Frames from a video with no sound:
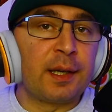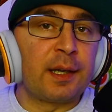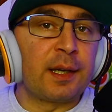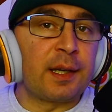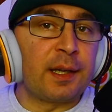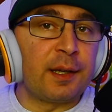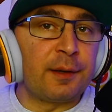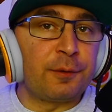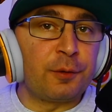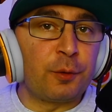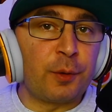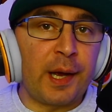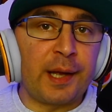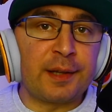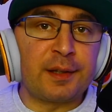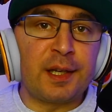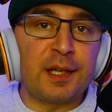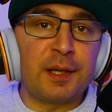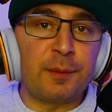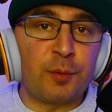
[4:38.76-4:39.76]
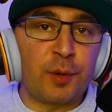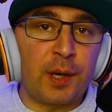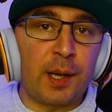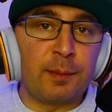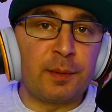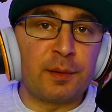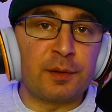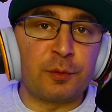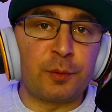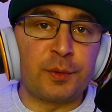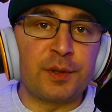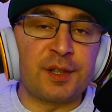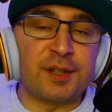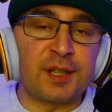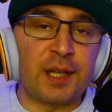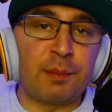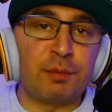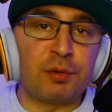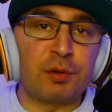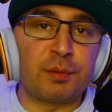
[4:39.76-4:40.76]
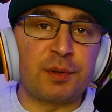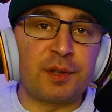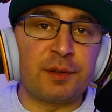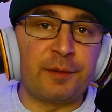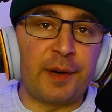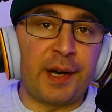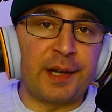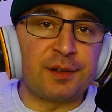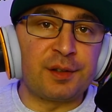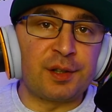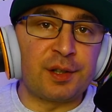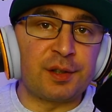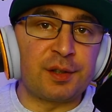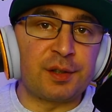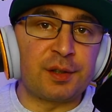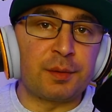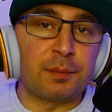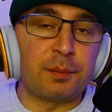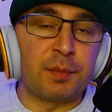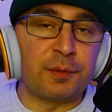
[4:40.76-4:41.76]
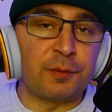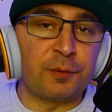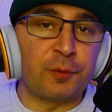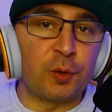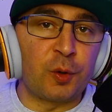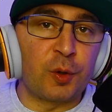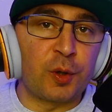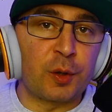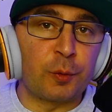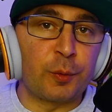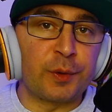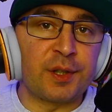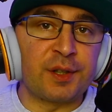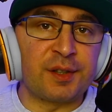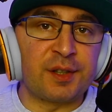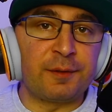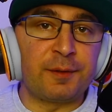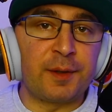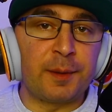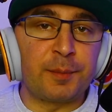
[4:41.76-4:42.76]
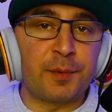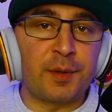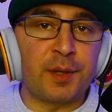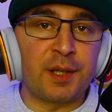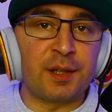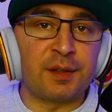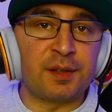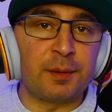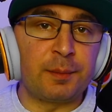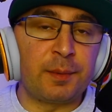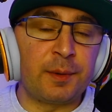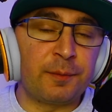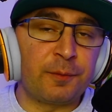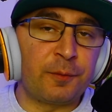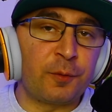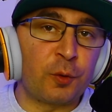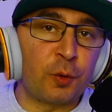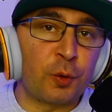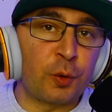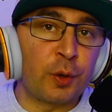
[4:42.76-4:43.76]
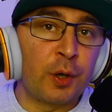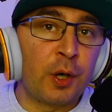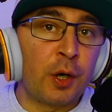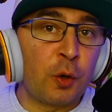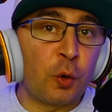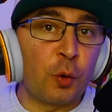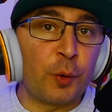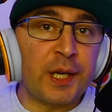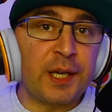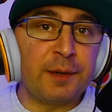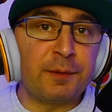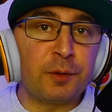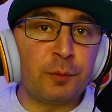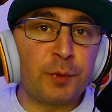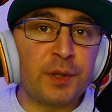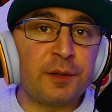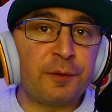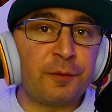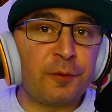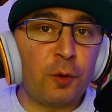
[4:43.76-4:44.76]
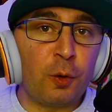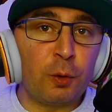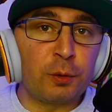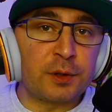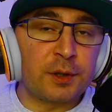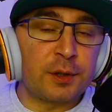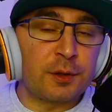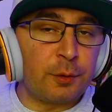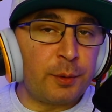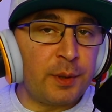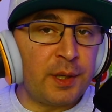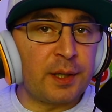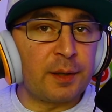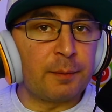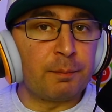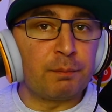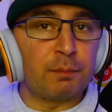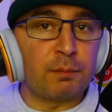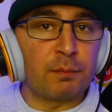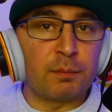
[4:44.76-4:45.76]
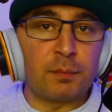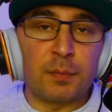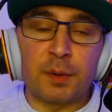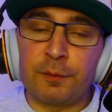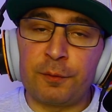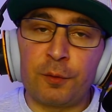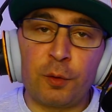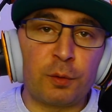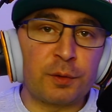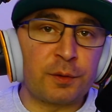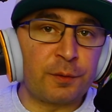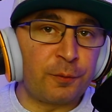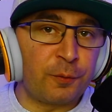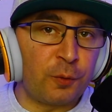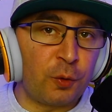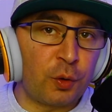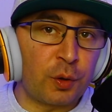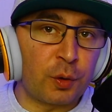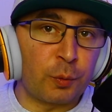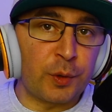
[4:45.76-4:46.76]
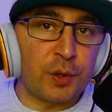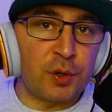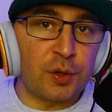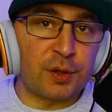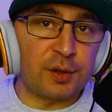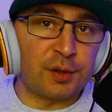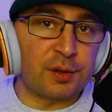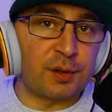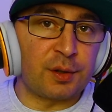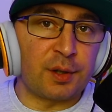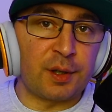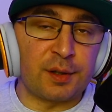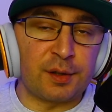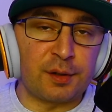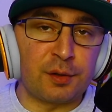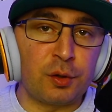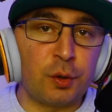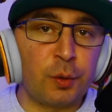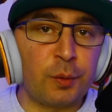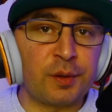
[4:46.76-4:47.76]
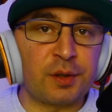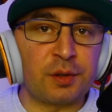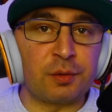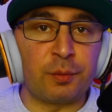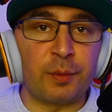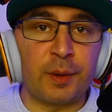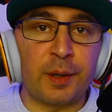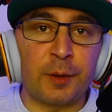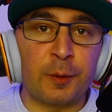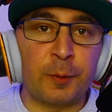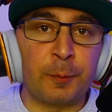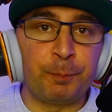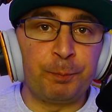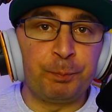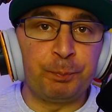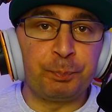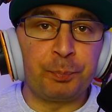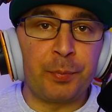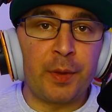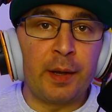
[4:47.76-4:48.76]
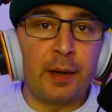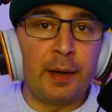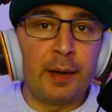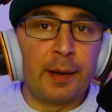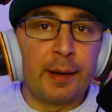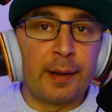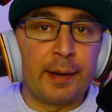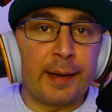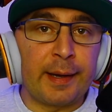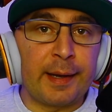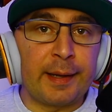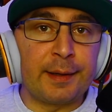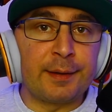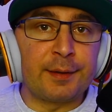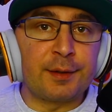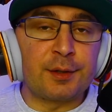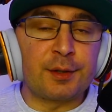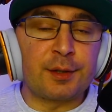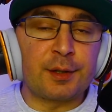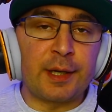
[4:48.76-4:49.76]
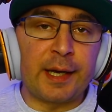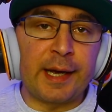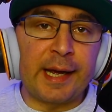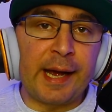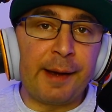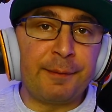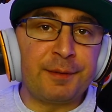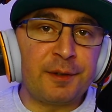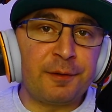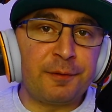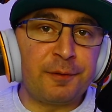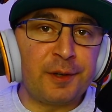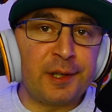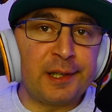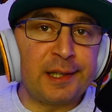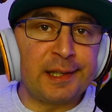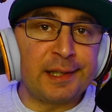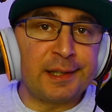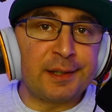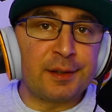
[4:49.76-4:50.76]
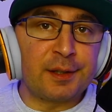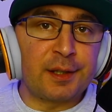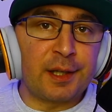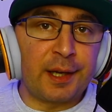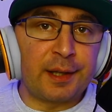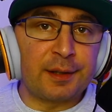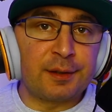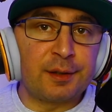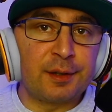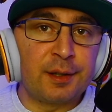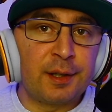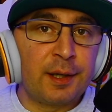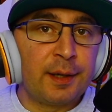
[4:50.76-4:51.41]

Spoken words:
if you had any problems with the Samsung devices before, with the Z Flip 3, Z Flip 4, or even with the Fold 3, Fold 4, which is it's new as well. And I have the feeling that